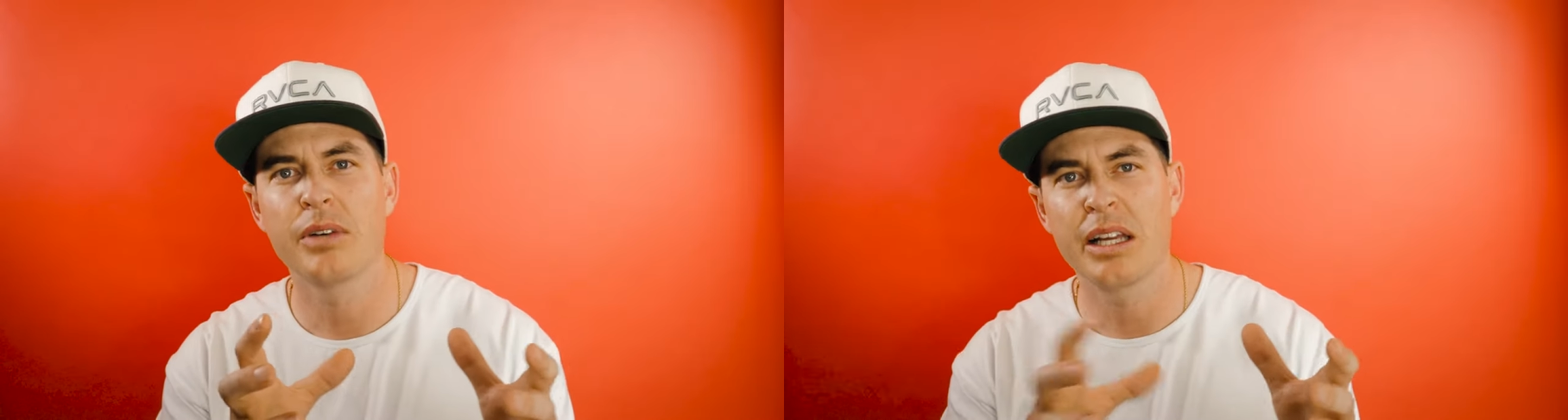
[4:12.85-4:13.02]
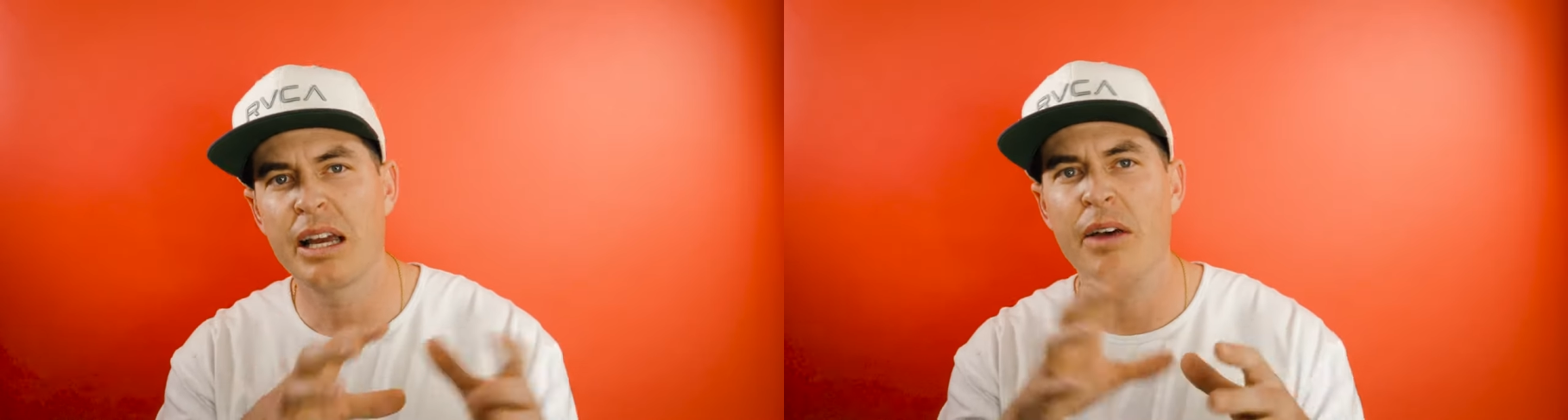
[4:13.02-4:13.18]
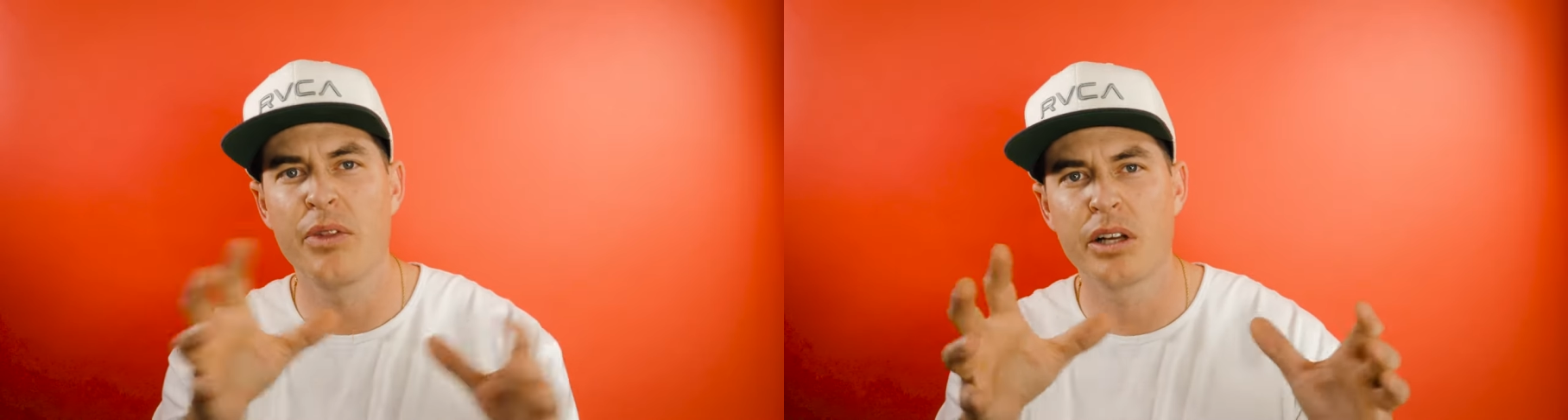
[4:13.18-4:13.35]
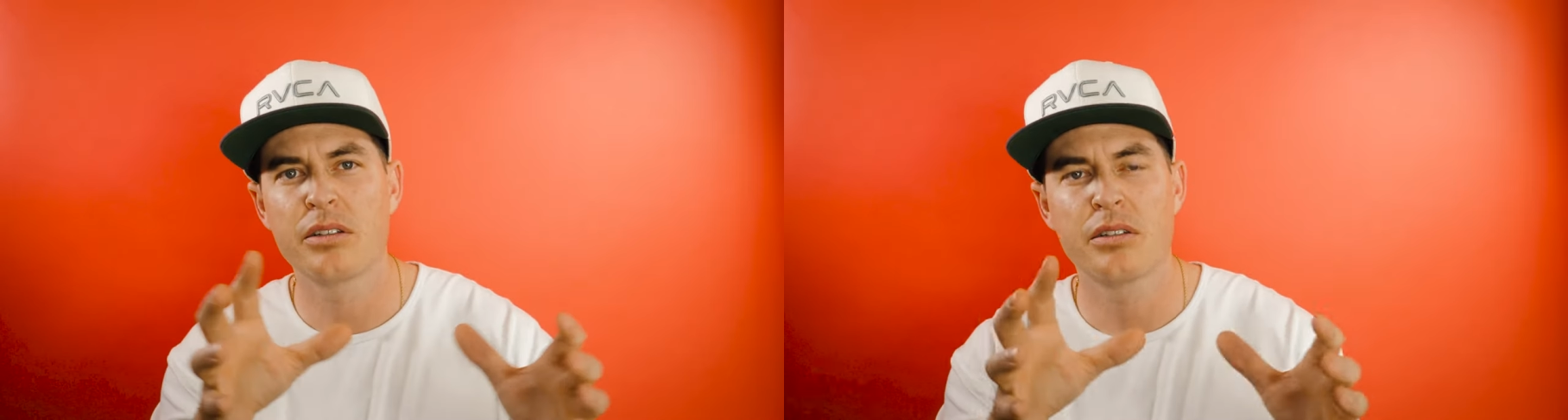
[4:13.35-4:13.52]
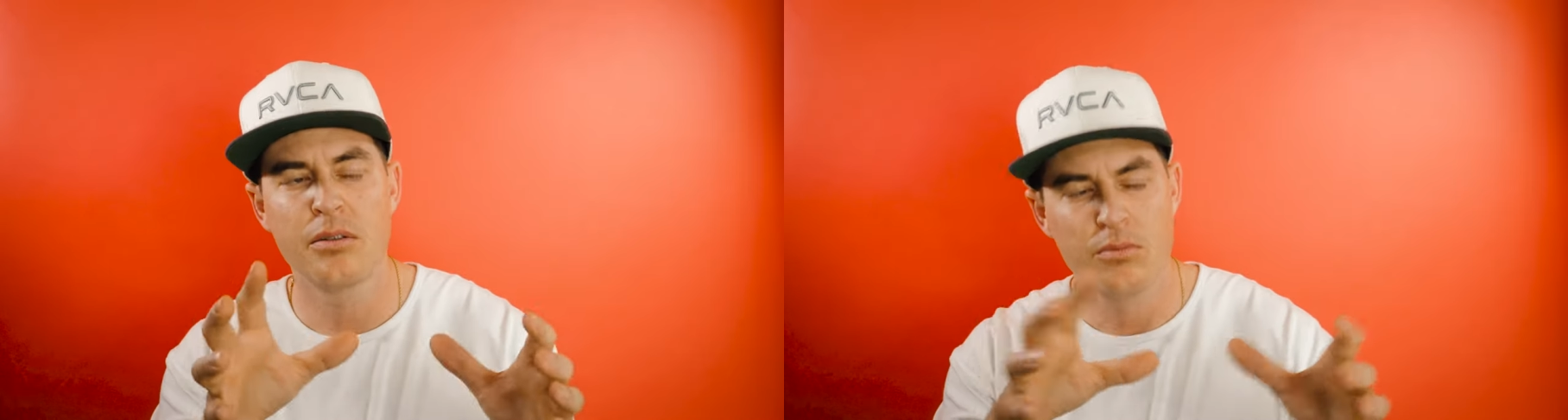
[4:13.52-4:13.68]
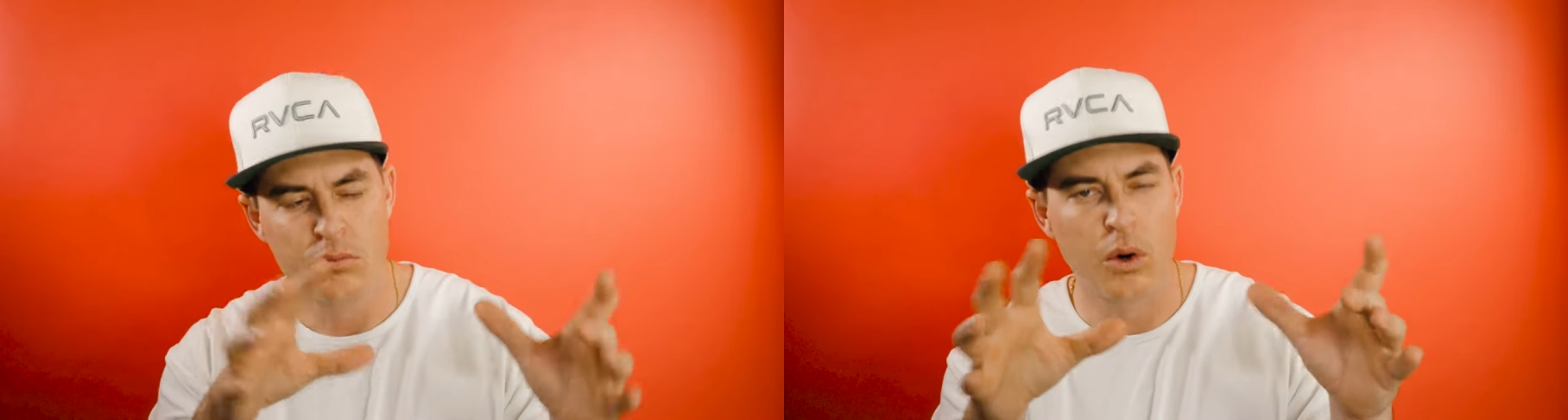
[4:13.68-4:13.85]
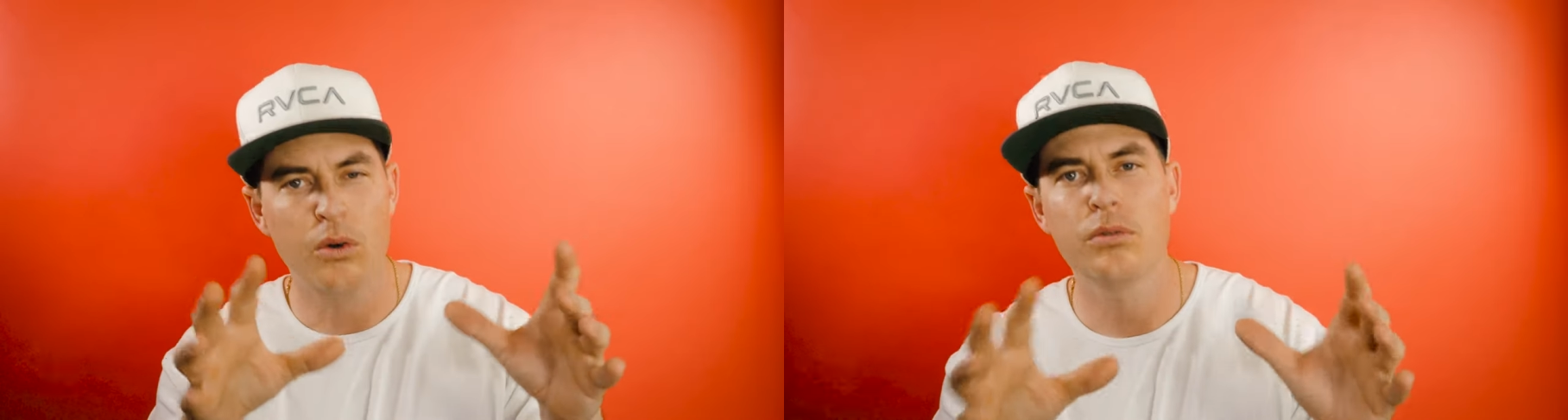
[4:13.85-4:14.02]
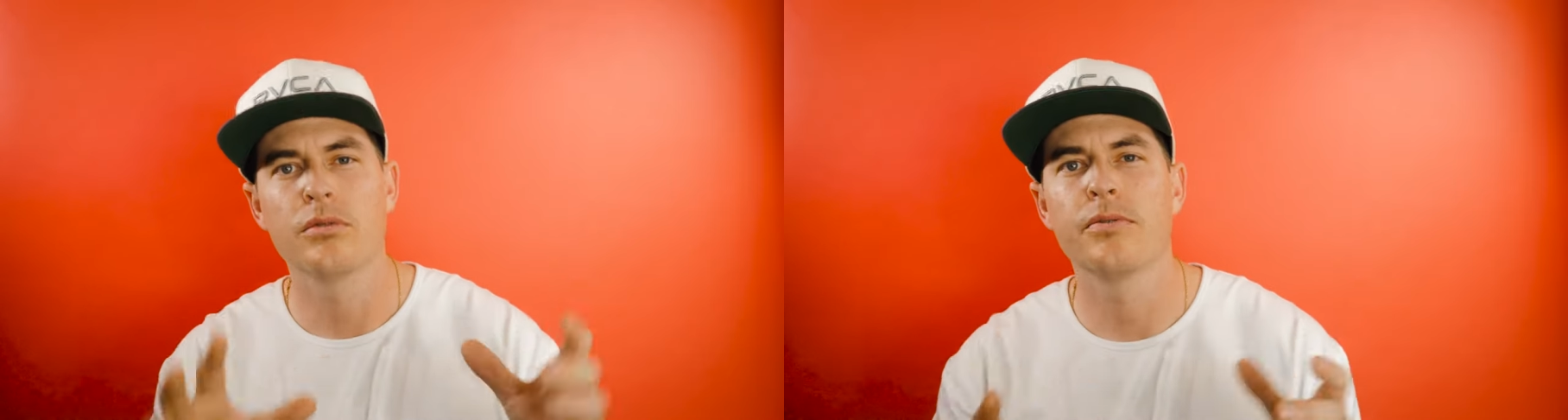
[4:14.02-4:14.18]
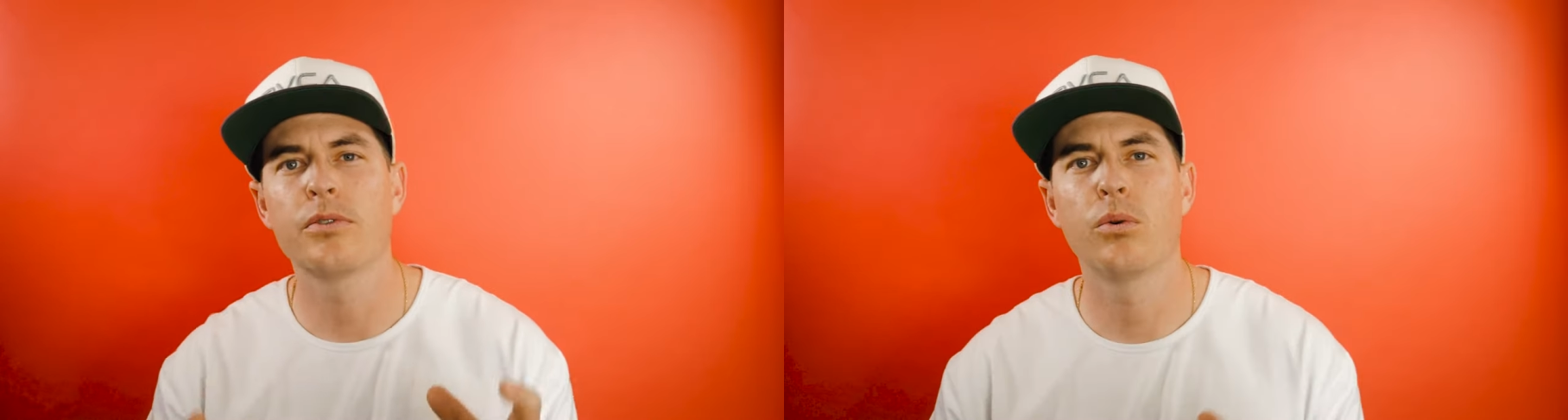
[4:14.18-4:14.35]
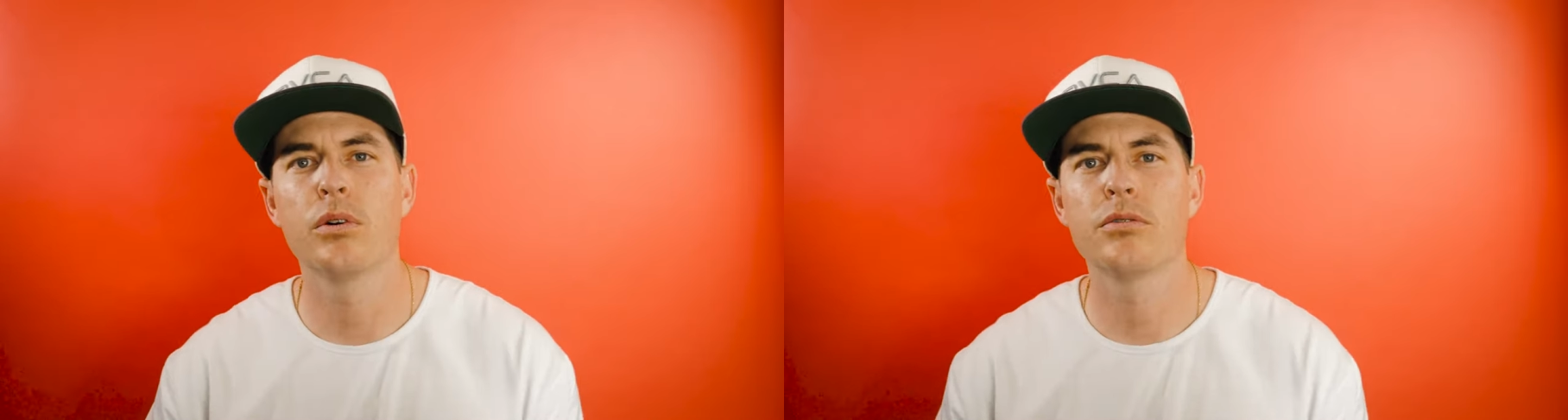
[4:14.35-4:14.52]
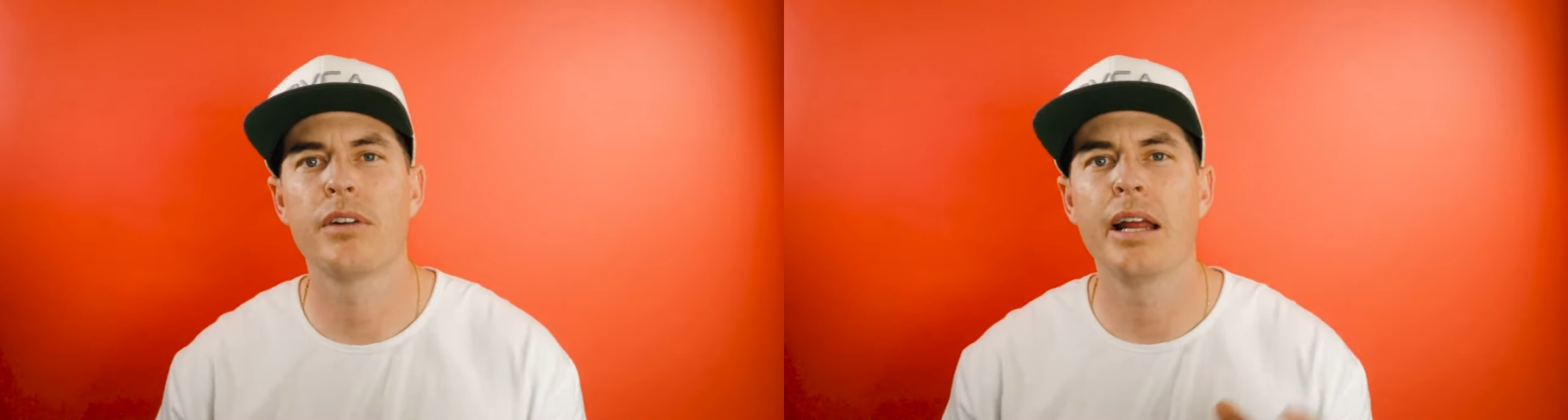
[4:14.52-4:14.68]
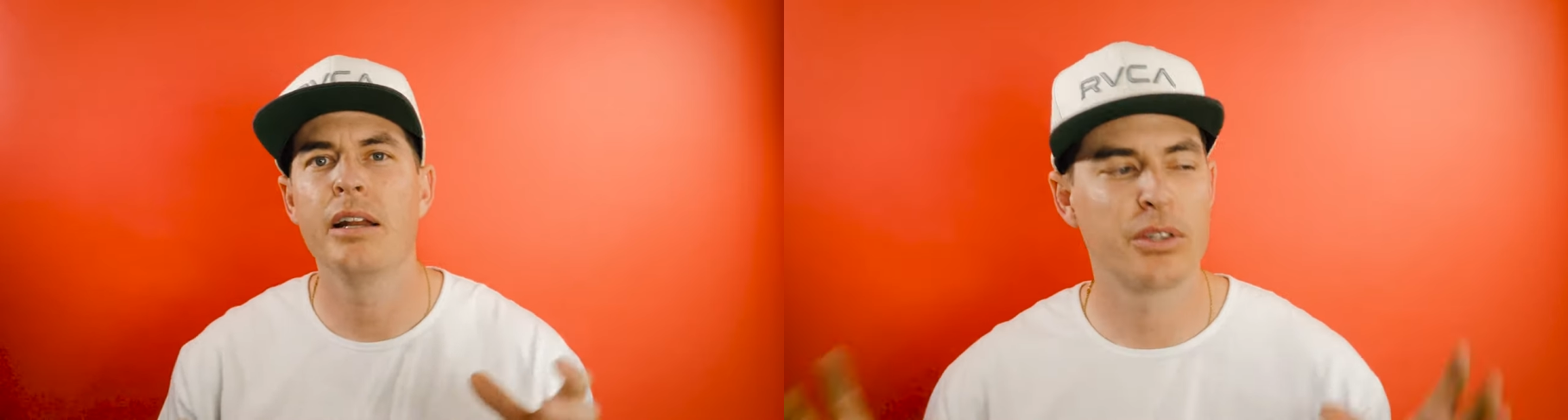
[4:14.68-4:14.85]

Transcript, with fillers: like ethics and morals, of course, right?